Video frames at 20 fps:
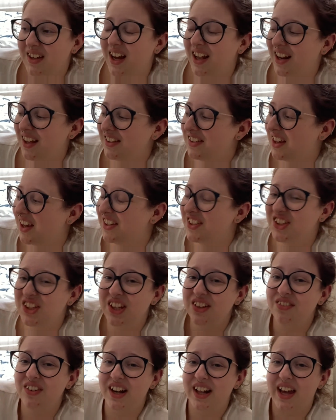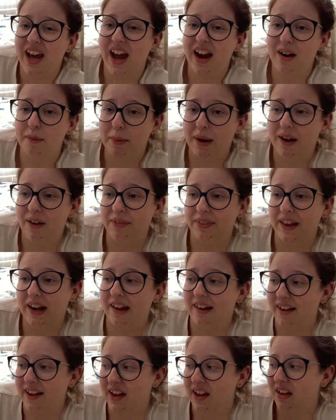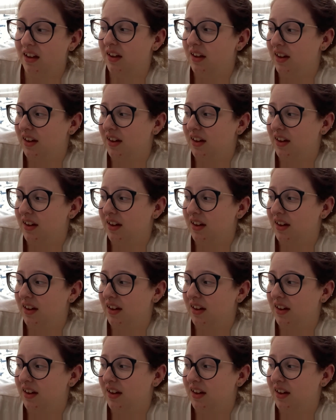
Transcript: And I just didn't really care about the, like,